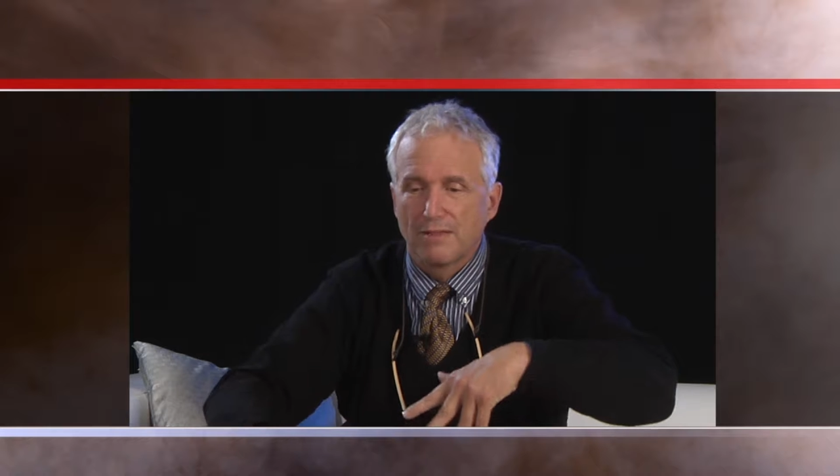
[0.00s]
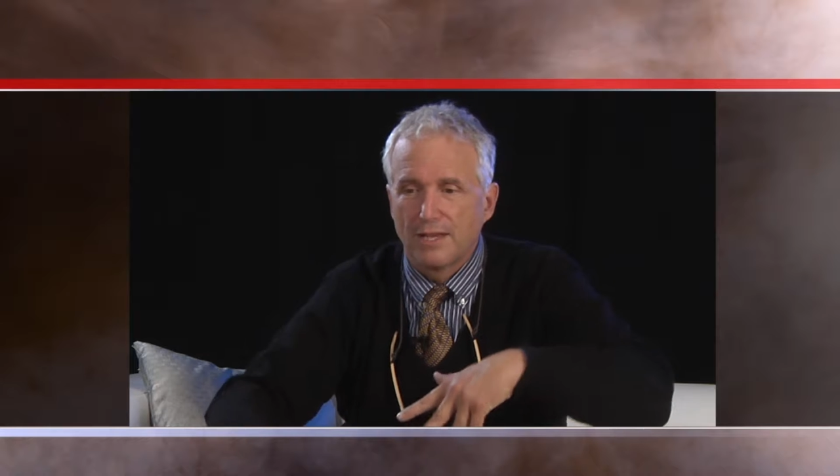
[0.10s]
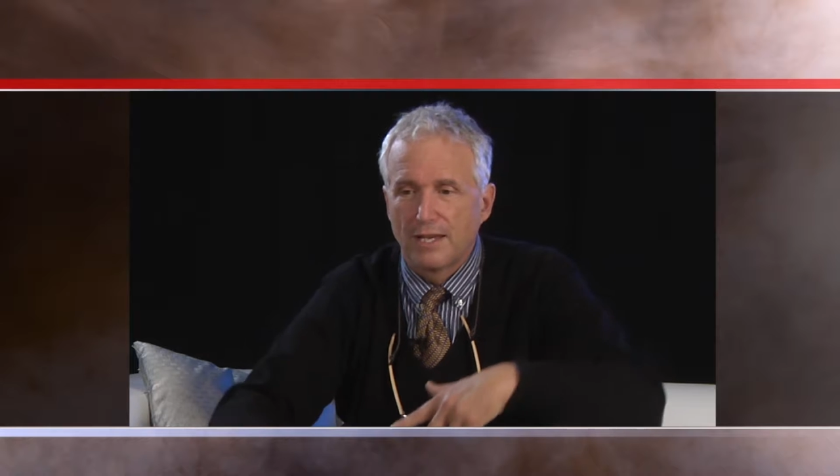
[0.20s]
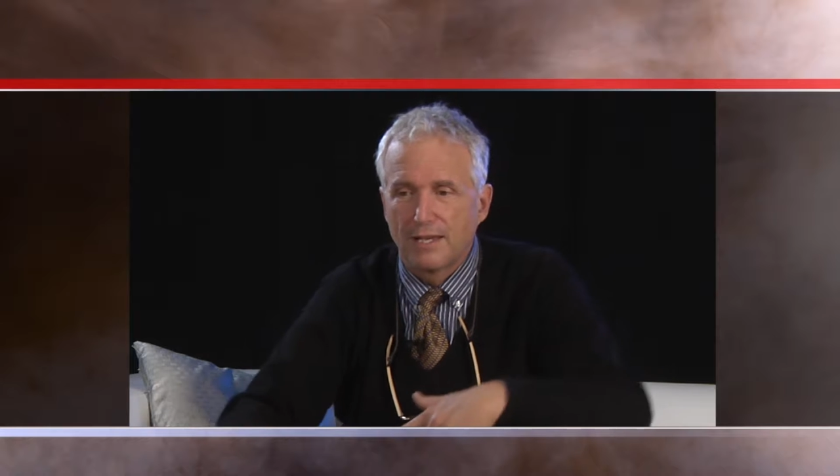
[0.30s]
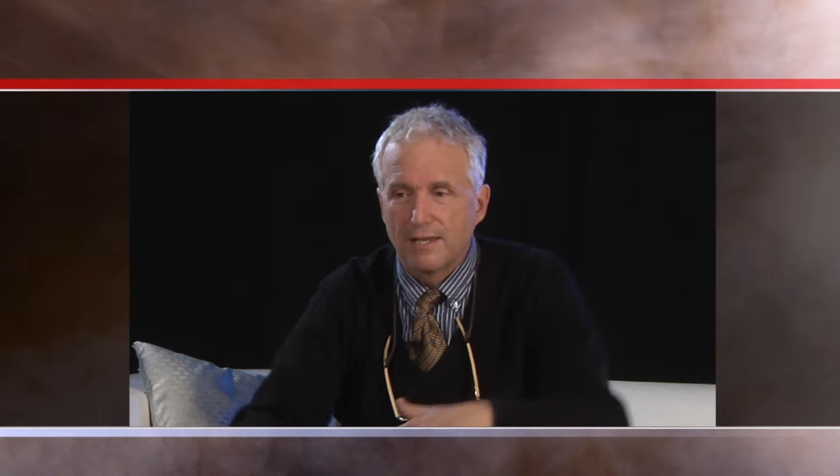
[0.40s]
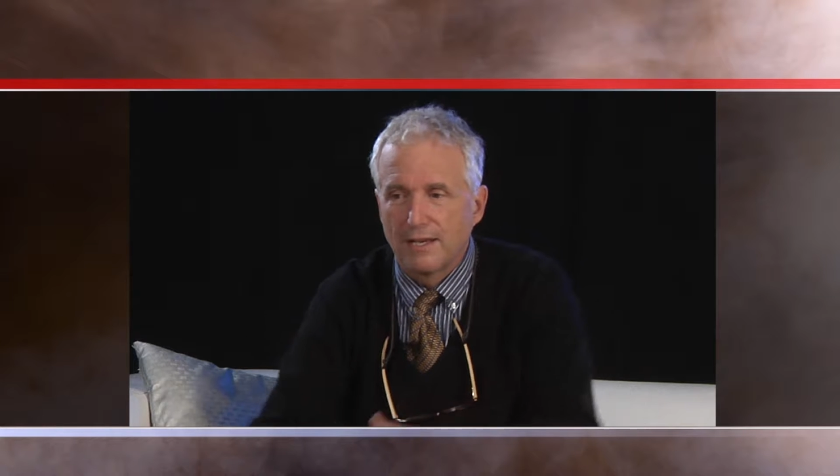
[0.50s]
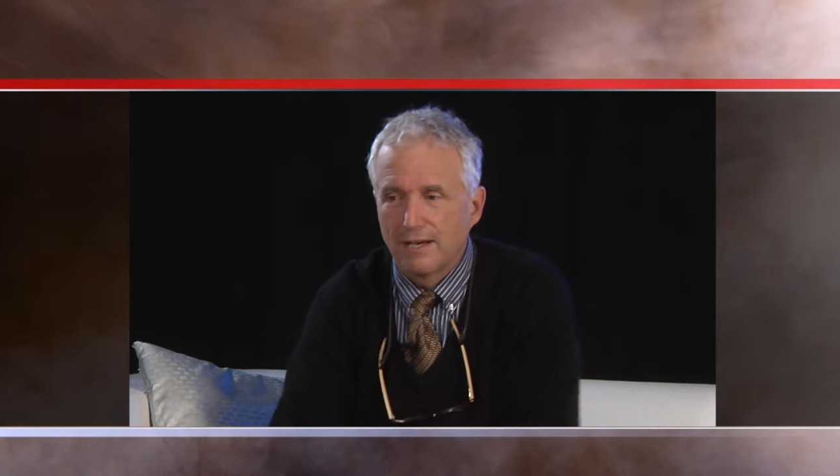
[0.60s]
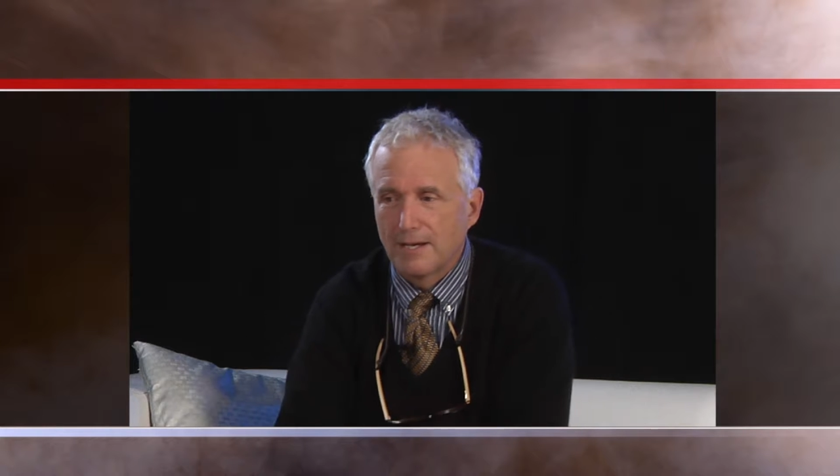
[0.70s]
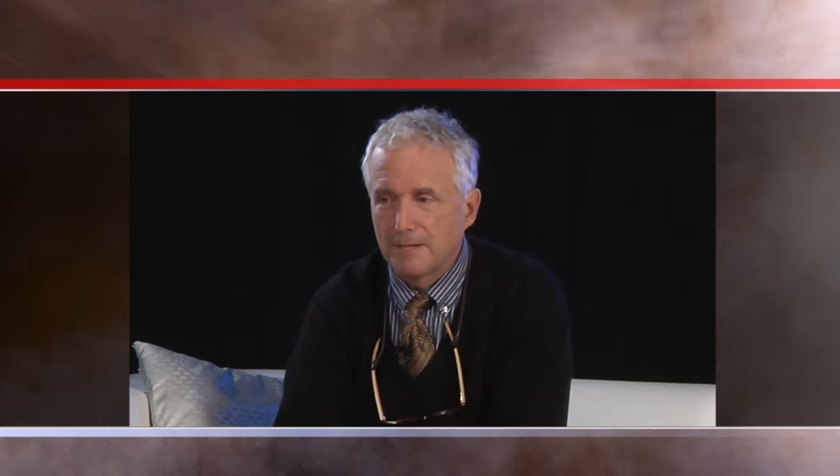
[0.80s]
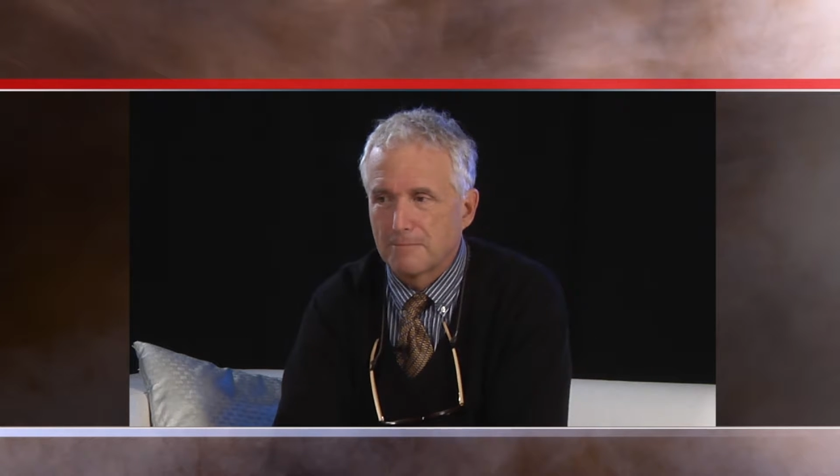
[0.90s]
The
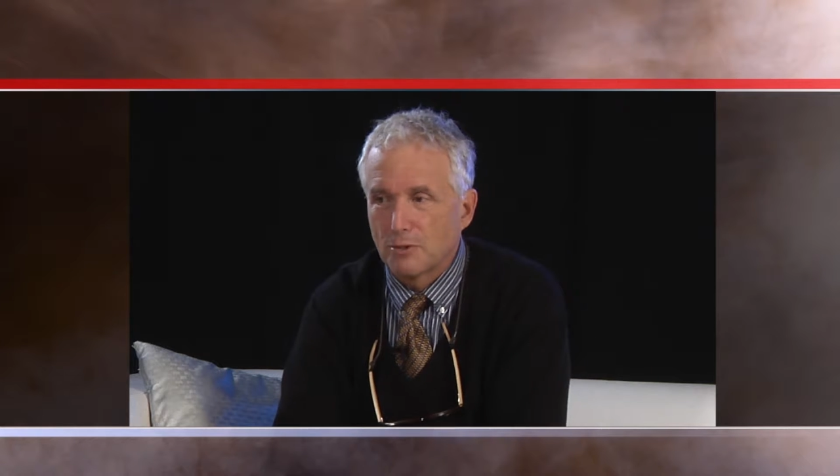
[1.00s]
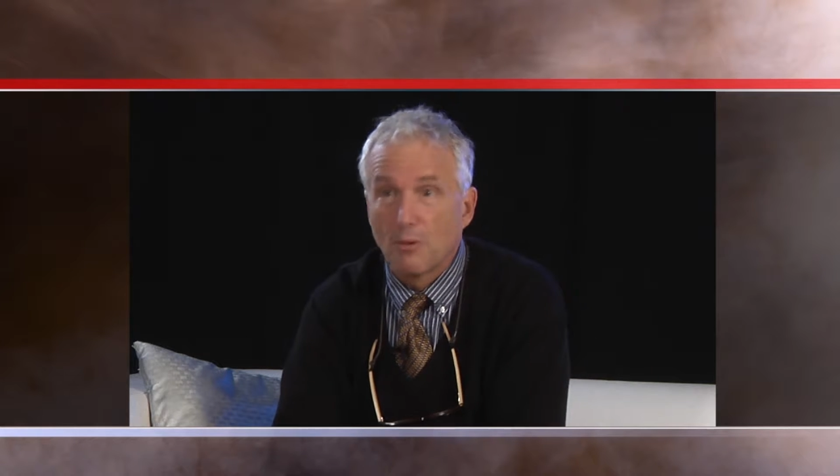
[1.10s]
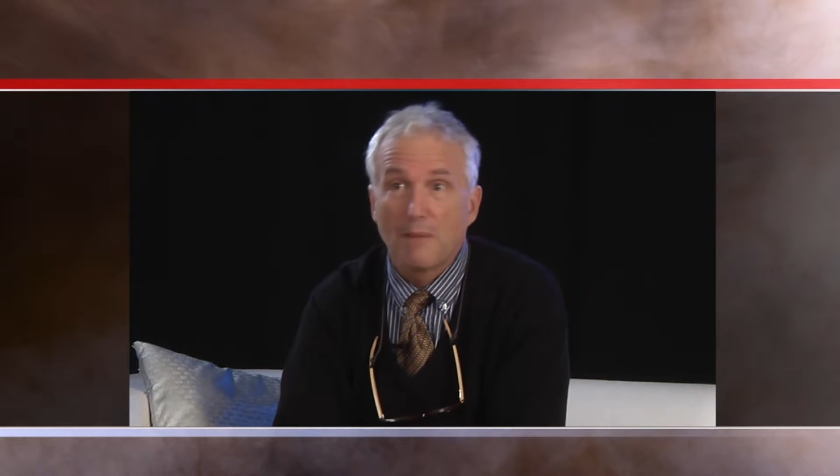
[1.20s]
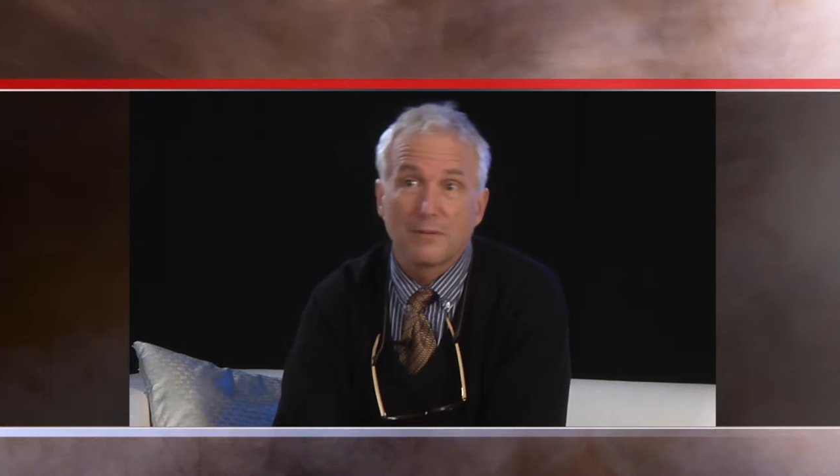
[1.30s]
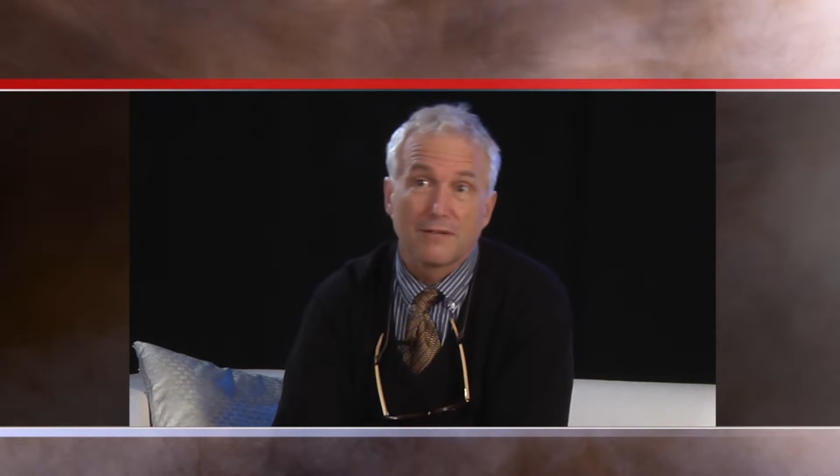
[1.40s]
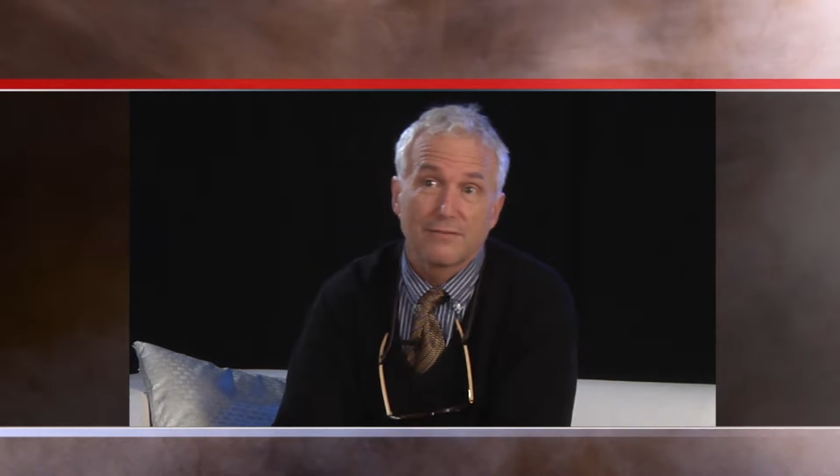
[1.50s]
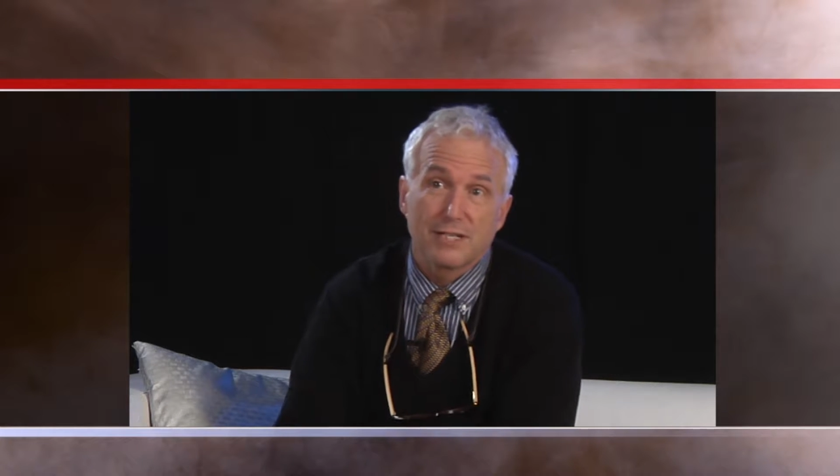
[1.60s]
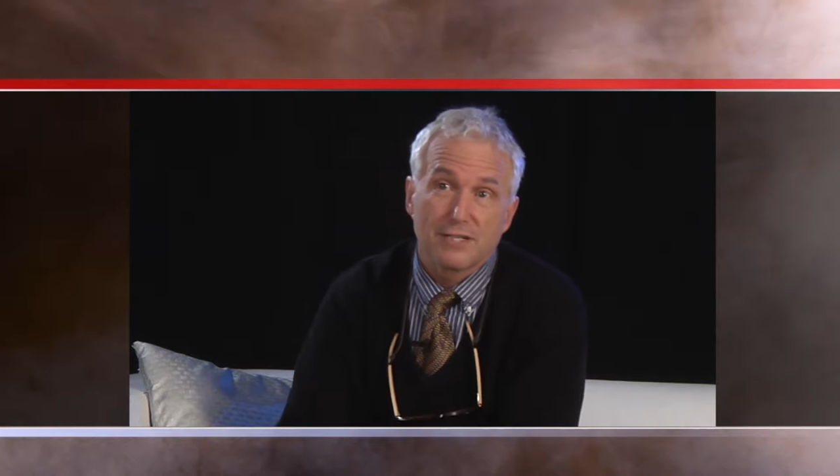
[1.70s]
cooperative